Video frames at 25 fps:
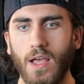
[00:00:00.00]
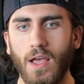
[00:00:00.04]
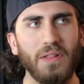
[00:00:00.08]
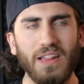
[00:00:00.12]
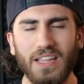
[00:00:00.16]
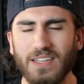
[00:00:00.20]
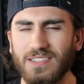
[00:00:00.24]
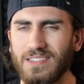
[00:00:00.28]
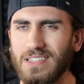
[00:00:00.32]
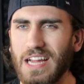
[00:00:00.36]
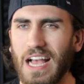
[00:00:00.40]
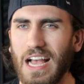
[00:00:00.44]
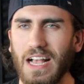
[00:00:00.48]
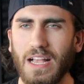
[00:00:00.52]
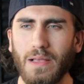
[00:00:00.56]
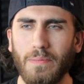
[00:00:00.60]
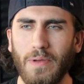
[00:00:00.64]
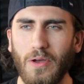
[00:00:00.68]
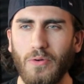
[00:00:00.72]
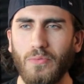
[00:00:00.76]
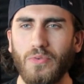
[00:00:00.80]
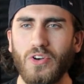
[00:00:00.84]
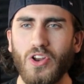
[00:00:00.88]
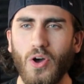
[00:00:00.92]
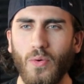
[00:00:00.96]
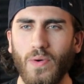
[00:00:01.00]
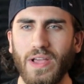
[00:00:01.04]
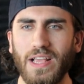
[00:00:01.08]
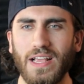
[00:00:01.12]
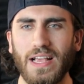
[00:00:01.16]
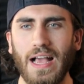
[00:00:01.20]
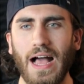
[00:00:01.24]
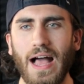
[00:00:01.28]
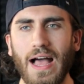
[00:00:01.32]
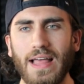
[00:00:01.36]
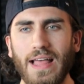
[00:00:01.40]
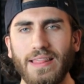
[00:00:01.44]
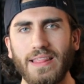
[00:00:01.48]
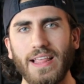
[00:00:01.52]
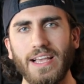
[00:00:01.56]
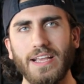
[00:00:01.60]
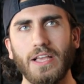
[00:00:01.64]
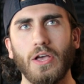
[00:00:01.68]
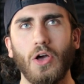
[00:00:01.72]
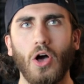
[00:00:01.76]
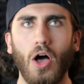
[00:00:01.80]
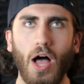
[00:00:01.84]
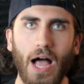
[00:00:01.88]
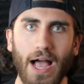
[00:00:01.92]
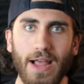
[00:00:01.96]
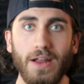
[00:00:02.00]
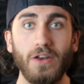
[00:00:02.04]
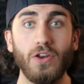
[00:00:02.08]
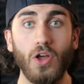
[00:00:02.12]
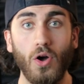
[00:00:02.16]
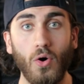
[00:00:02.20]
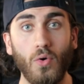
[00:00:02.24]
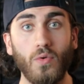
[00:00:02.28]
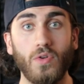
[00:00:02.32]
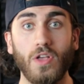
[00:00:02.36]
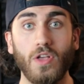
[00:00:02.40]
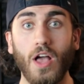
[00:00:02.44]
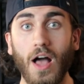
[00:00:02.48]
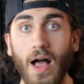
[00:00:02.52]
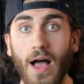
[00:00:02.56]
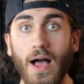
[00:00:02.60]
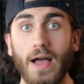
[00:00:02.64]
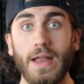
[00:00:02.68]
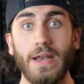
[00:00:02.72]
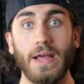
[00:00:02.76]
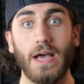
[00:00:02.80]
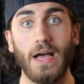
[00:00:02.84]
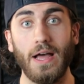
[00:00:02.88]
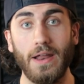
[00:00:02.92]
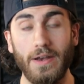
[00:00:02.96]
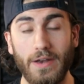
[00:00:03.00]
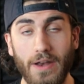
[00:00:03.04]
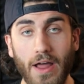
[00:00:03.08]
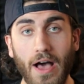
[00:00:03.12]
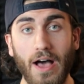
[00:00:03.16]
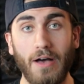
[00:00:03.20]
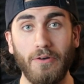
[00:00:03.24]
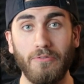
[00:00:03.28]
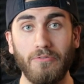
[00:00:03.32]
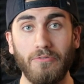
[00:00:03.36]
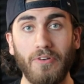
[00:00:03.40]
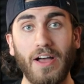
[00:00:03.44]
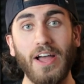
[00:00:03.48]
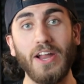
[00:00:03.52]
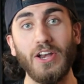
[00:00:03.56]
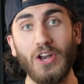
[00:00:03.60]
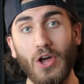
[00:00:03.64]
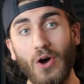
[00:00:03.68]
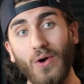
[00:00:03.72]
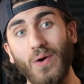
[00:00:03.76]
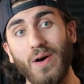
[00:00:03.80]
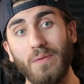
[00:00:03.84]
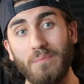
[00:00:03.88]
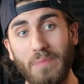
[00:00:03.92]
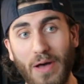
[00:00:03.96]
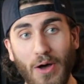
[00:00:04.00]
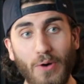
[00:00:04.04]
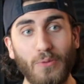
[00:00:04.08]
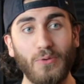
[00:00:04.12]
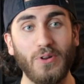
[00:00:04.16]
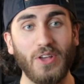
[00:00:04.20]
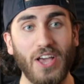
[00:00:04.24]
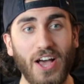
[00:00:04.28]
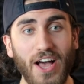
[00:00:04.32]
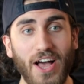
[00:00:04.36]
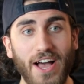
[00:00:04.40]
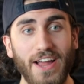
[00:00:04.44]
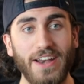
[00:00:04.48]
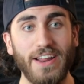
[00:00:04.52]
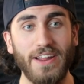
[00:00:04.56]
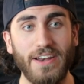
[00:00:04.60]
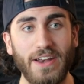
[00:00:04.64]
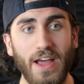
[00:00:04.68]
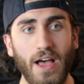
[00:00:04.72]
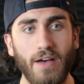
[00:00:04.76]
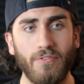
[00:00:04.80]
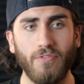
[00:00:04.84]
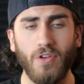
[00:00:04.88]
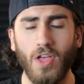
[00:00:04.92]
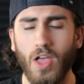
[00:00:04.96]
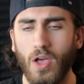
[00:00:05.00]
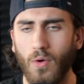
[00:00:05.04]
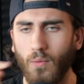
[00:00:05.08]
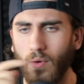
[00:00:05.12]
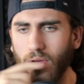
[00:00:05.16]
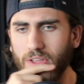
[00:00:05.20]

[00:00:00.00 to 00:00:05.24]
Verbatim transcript: But let's talk about knowing God. Like, I know God enough. I know about God enough.